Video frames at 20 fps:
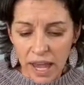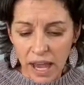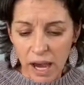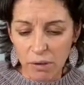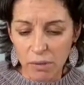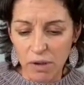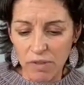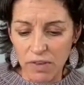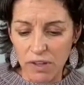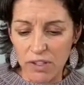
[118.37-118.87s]

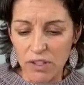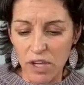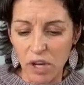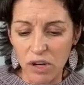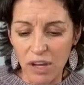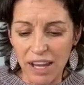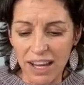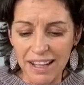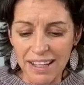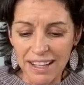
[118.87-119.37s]
However, so
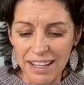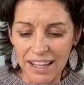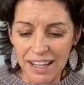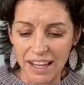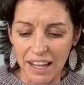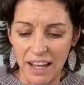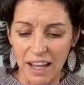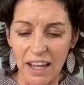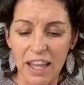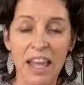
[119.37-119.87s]
in
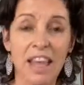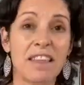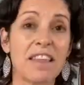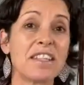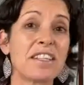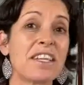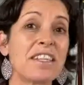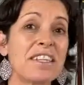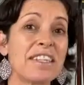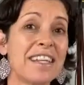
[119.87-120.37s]
here
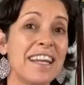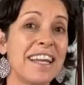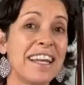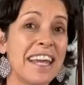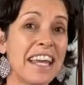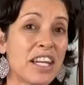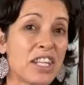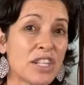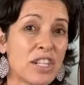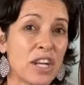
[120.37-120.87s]
there's a
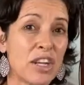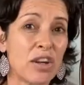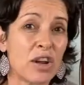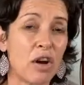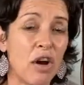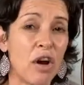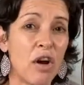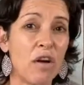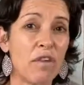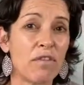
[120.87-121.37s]
selection
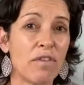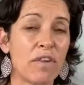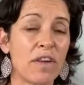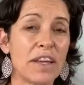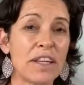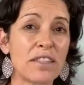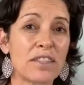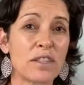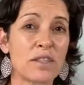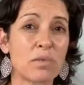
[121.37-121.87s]
of
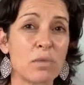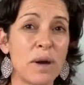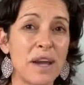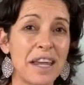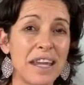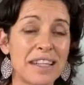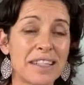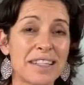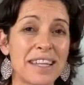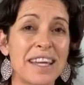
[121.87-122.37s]

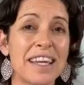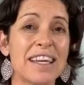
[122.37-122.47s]
sweet,